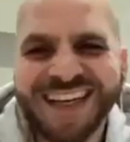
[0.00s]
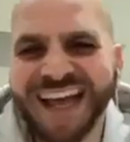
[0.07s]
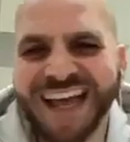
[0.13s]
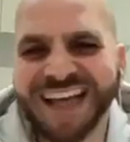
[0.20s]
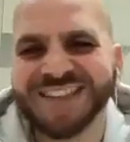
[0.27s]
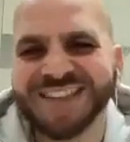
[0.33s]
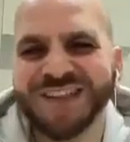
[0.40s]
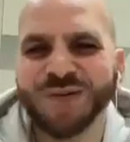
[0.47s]

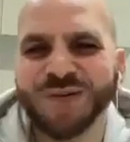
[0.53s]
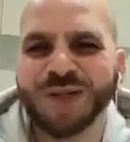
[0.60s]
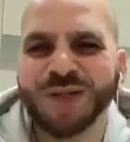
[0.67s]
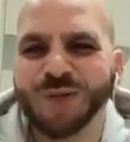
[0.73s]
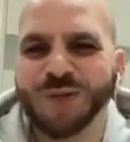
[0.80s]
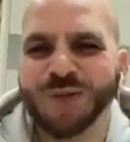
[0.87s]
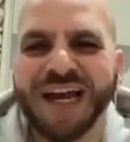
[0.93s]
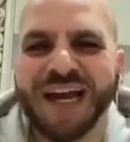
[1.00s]
Excellent. We're
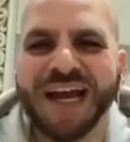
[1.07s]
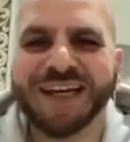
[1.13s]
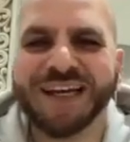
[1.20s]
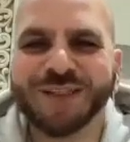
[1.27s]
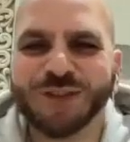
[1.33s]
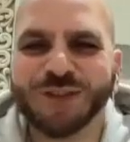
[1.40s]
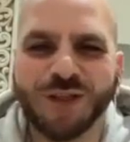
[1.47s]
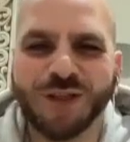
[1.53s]
on Twitter
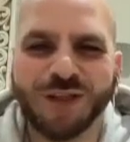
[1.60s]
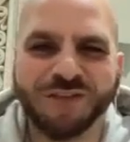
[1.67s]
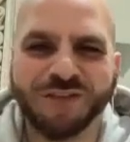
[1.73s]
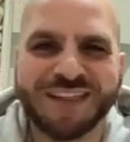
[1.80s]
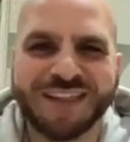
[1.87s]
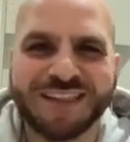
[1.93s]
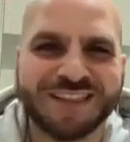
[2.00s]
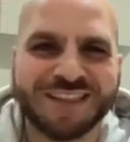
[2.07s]
at Shoot the
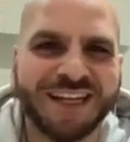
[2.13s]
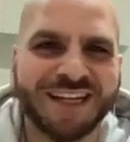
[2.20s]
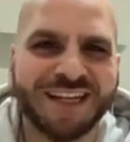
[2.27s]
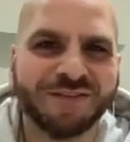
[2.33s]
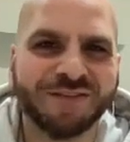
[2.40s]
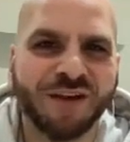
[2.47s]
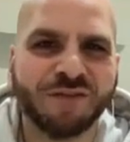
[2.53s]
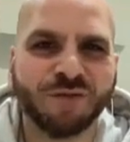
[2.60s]
Fence.
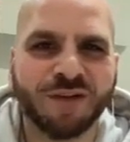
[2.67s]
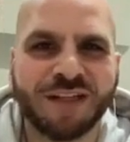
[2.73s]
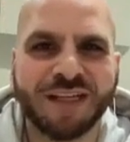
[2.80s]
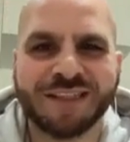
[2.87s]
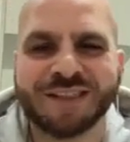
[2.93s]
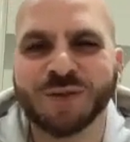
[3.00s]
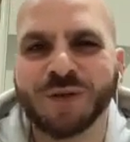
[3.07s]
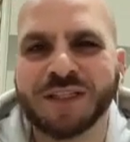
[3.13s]
And for everyone
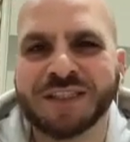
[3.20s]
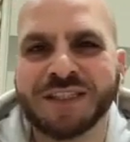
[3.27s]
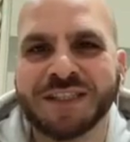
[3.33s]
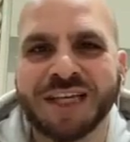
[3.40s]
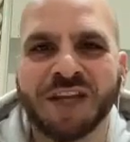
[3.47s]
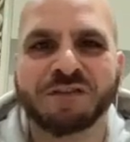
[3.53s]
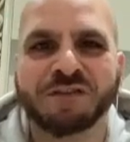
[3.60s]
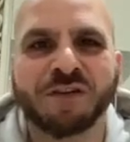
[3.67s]
that's still listening,
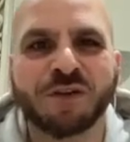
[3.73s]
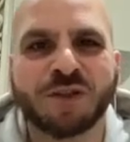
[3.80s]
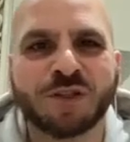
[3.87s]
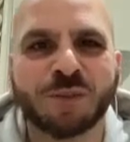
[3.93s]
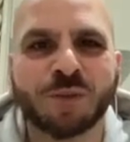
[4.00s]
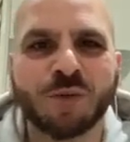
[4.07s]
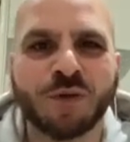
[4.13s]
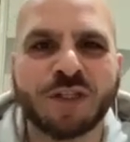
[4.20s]
thank you for your
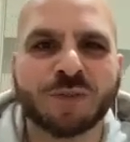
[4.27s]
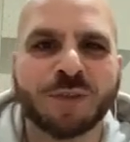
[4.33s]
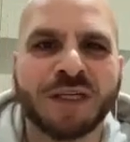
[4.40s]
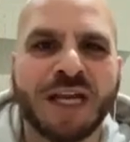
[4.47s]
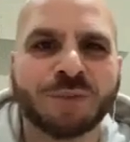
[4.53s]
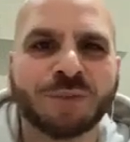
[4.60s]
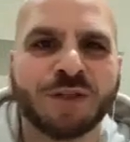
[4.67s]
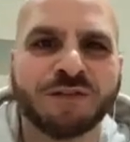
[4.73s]
support. It's been
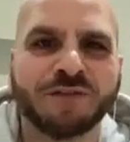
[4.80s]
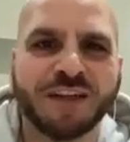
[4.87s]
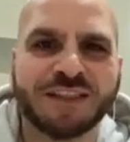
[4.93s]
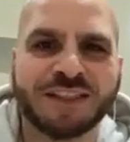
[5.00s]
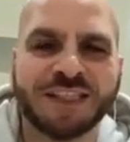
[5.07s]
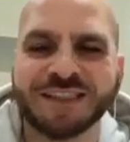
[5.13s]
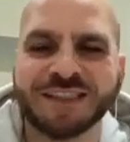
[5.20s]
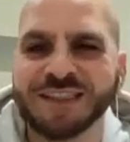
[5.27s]
absolutely
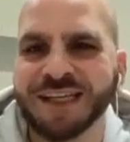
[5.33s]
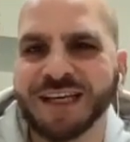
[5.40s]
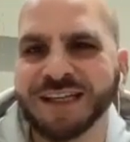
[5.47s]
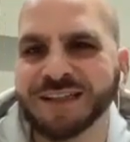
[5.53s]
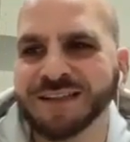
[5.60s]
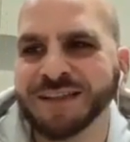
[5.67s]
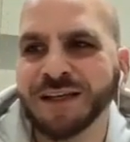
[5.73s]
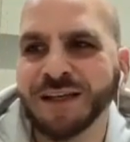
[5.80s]
fantastic.
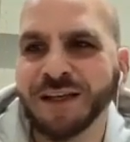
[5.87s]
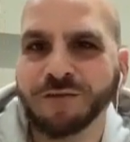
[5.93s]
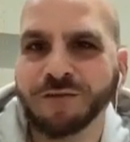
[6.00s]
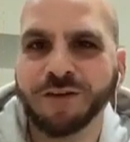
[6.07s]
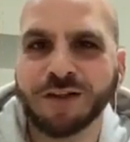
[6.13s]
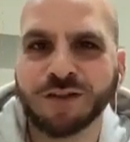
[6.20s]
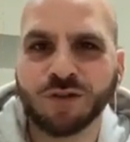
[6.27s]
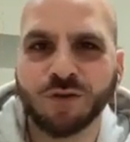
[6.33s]
And
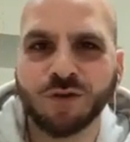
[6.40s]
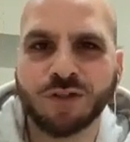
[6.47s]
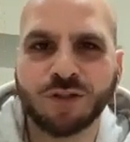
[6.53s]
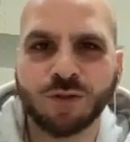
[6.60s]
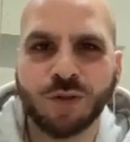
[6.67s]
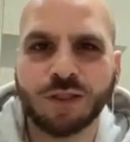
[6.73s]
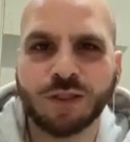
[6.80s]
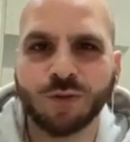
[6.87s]
fingers crossed,
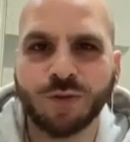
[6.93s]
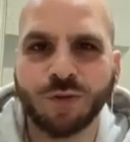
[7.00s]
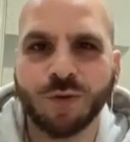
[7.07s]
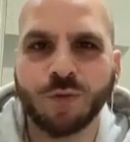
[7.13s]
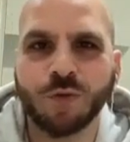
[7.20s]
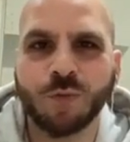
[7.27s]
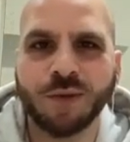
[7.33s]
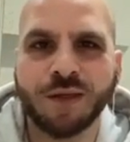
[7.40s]

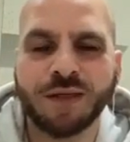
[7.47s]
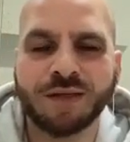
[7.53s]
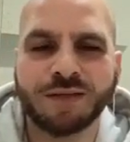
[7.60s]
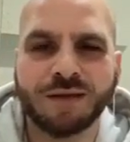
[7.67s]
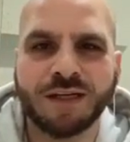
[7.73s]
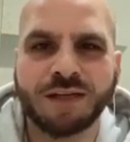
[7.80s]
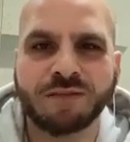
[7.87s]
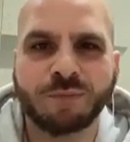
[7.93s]
2021 will be
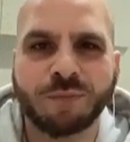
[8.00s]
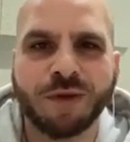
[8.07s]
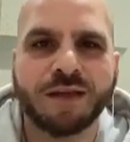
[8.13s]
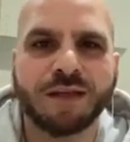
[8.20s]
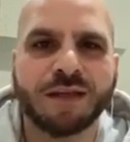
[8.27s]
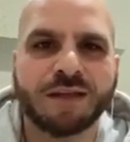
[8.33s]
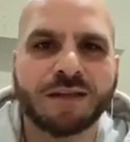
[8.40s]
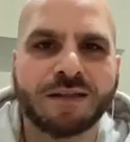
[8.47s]
an even
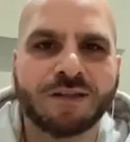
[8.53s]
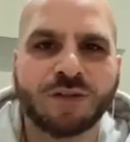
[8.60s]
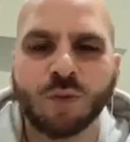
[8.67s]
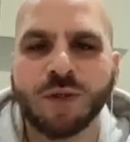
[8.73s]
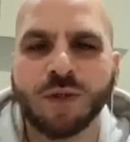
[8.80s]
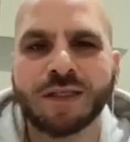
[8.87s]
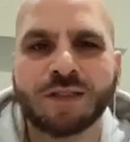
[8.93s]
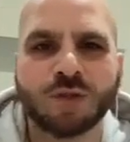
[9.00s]
better year than
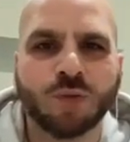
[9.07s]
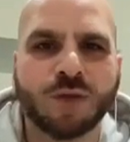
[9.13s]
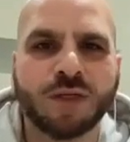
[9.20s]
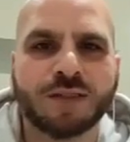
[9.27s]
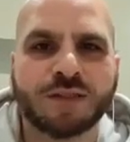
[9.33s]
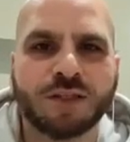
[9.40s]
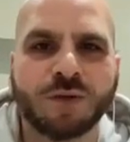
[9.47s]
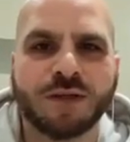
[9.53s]

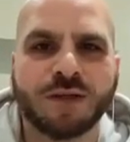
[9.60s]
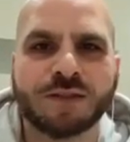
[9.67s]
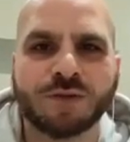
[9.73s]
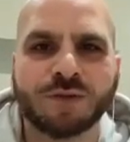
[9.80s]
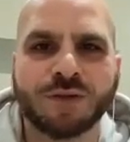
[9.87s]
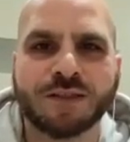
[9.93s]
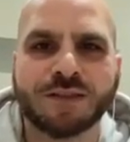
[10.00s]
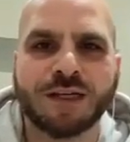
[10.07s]
2020. So
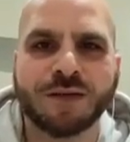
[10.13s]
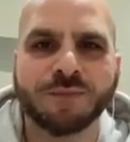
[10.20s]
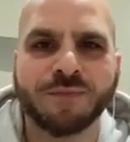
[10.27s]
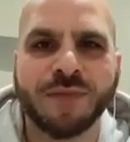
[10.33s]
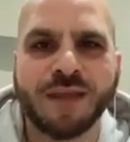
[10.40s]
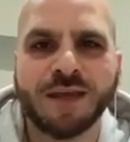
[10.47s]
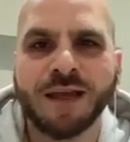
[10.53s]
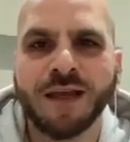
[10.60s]
until next time,
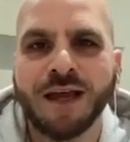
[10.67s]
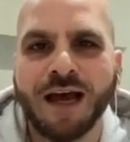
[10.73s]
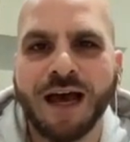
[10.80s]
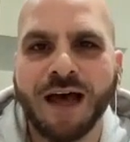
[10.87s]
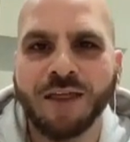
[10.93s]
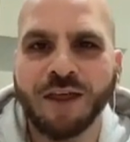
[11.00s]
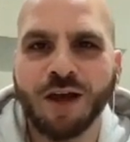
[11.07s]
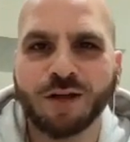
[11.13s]

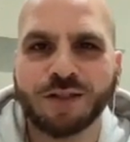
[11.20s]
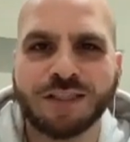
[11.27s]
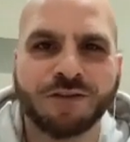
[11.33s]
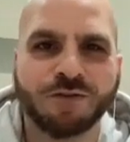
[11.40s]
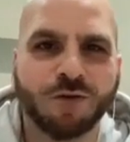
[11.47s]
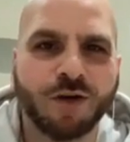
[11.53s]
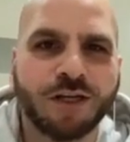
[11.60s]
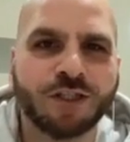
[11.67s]
adios,
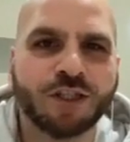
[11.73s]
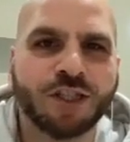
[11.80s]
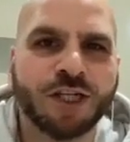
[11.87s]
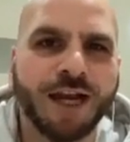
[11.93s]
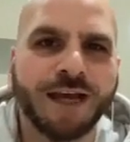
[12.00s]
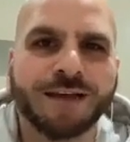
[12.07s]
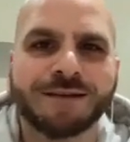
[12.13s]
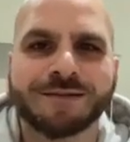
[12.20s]
everyone in
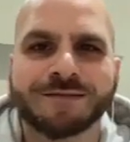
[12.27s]
Chile.